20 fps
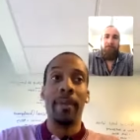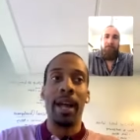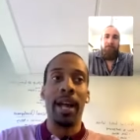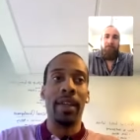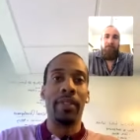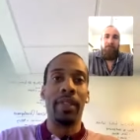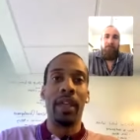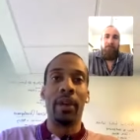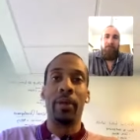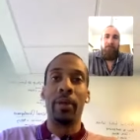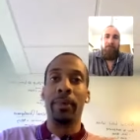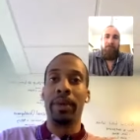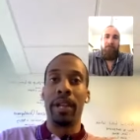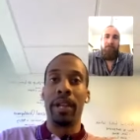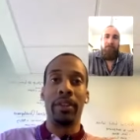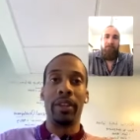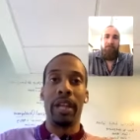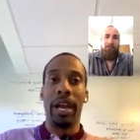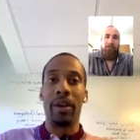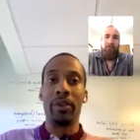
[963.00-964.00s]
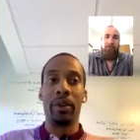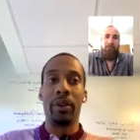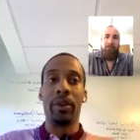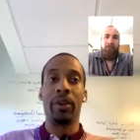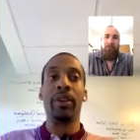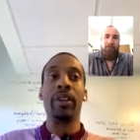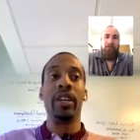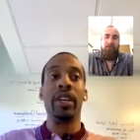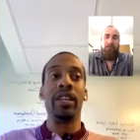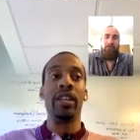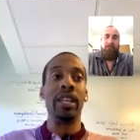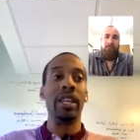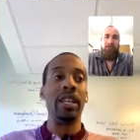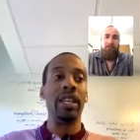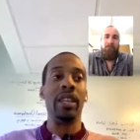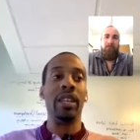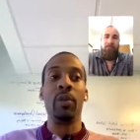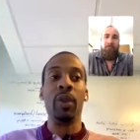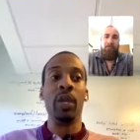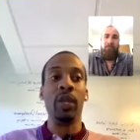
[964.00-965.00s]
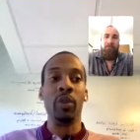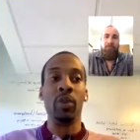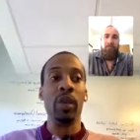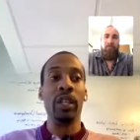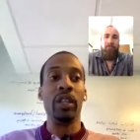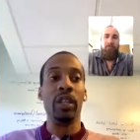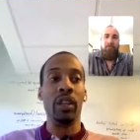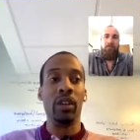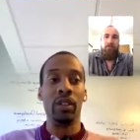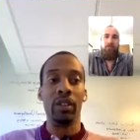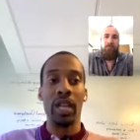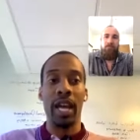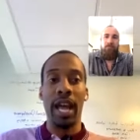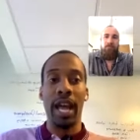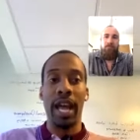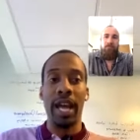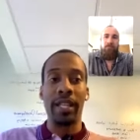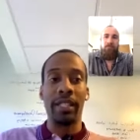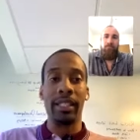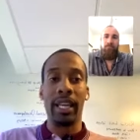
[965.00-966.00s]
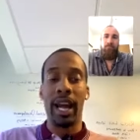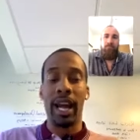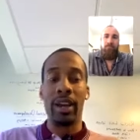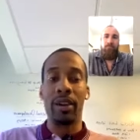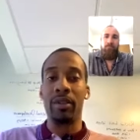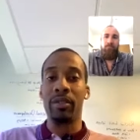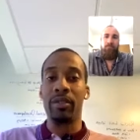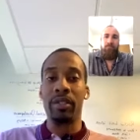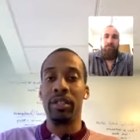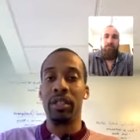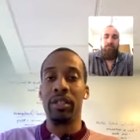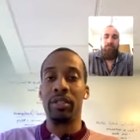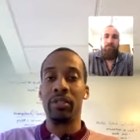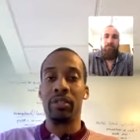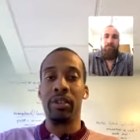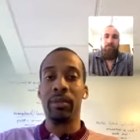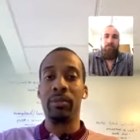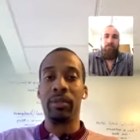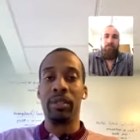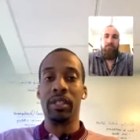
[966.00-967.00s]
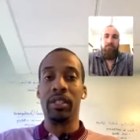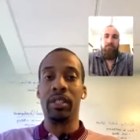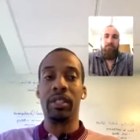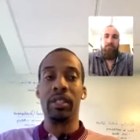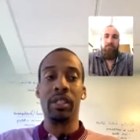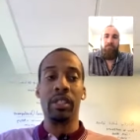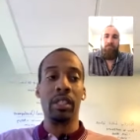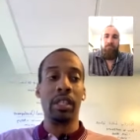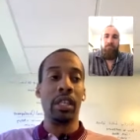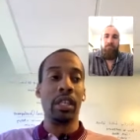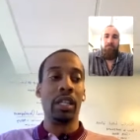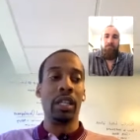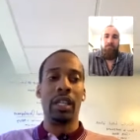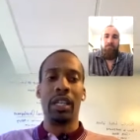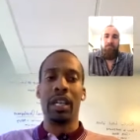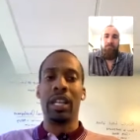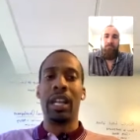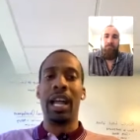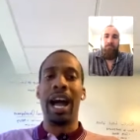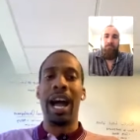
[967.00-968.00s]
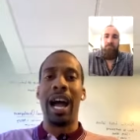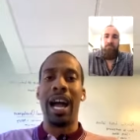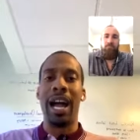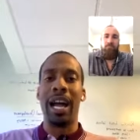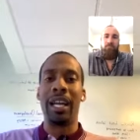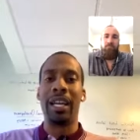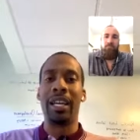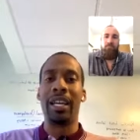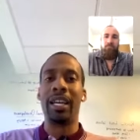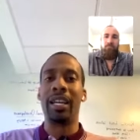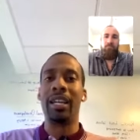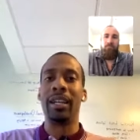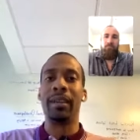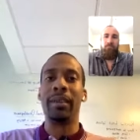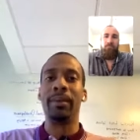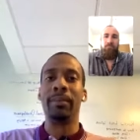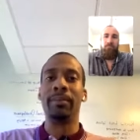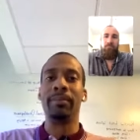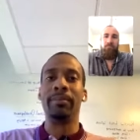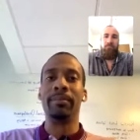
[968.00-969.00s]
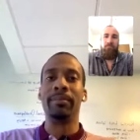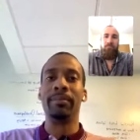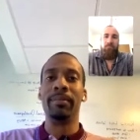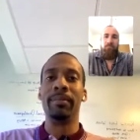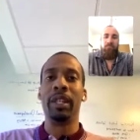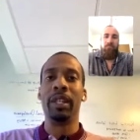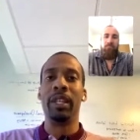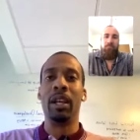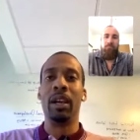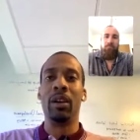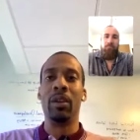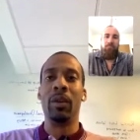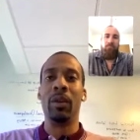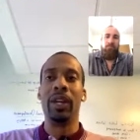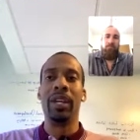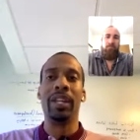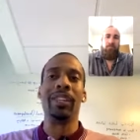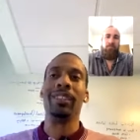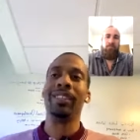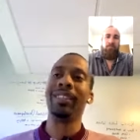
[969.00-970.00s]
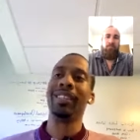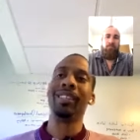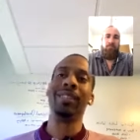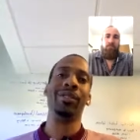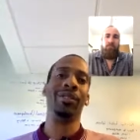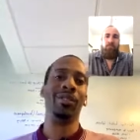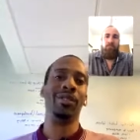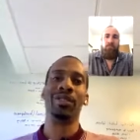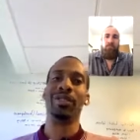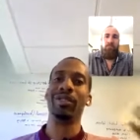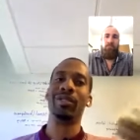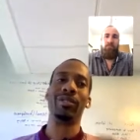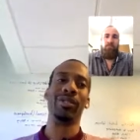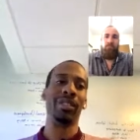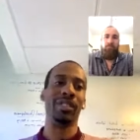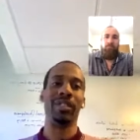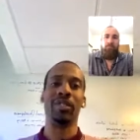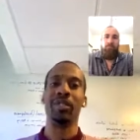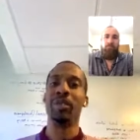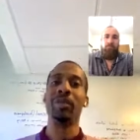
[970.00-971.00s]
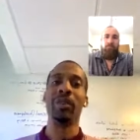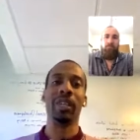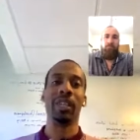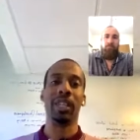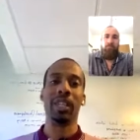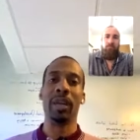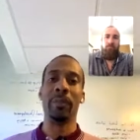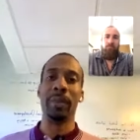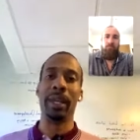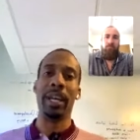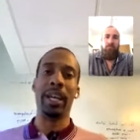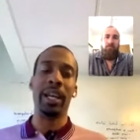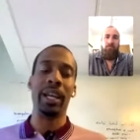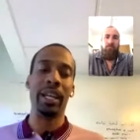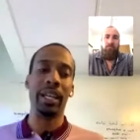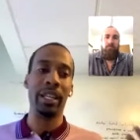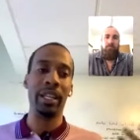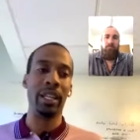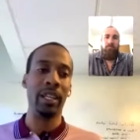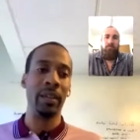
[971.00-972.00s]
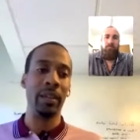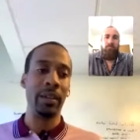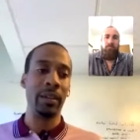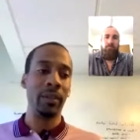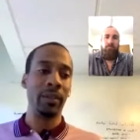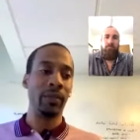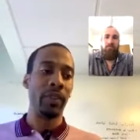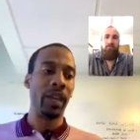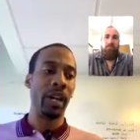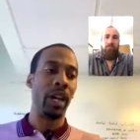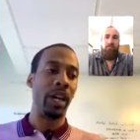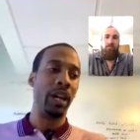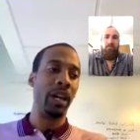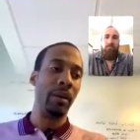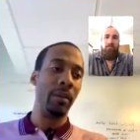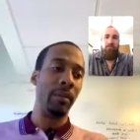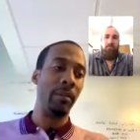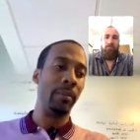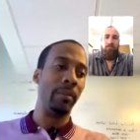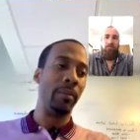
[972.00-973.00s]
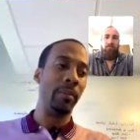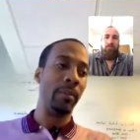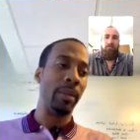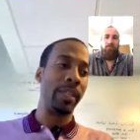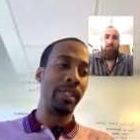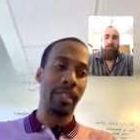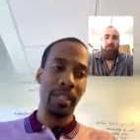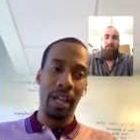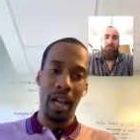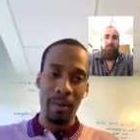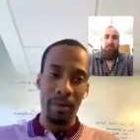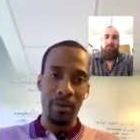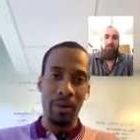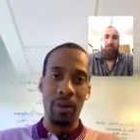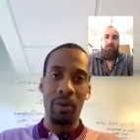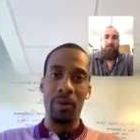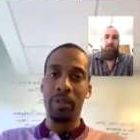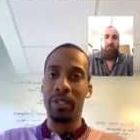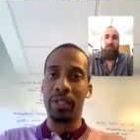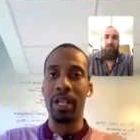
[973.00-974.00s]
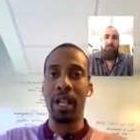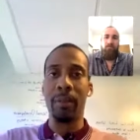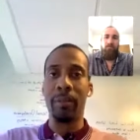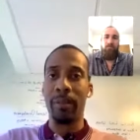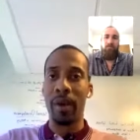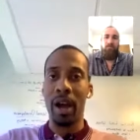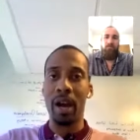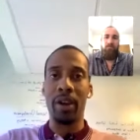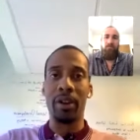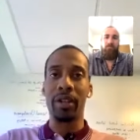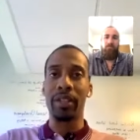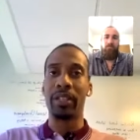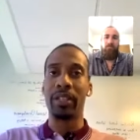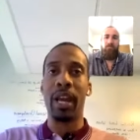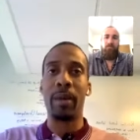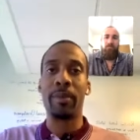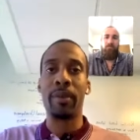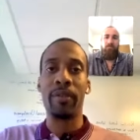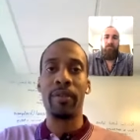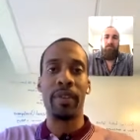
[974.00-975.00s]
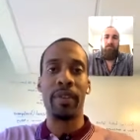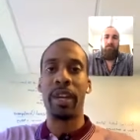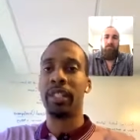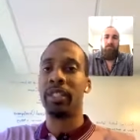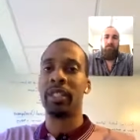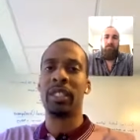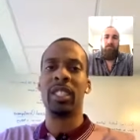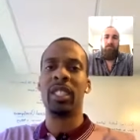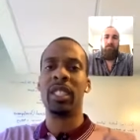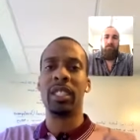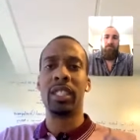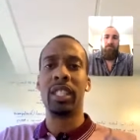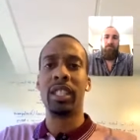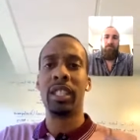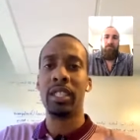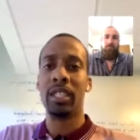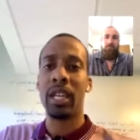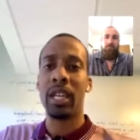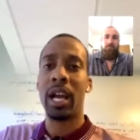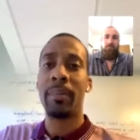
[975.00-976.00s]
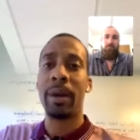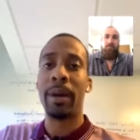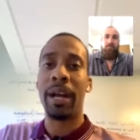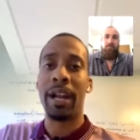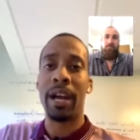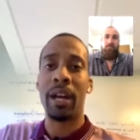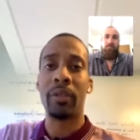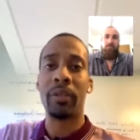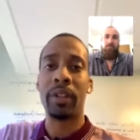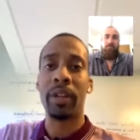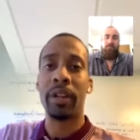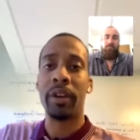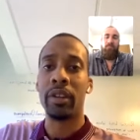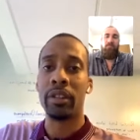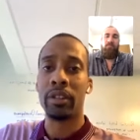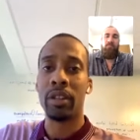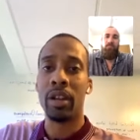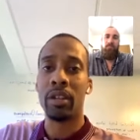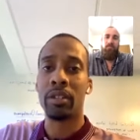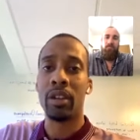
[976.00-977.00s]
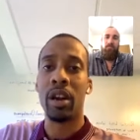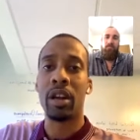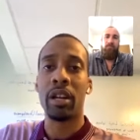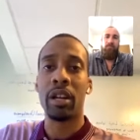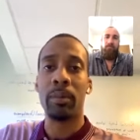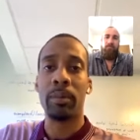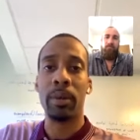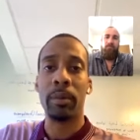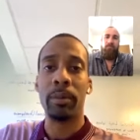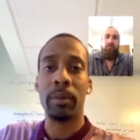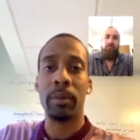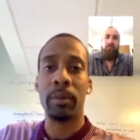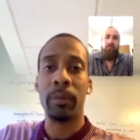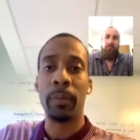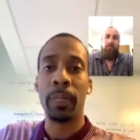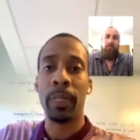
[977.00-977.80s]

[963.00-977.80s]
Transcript: ad that we put out, out there on Indeed, and we tweak those ad titles and descriptions a lot. Um, you know, and you just you just do it. I mean, and um, as Tom Kroll would say, progress not perfection. Just get the job out there and start talking to people.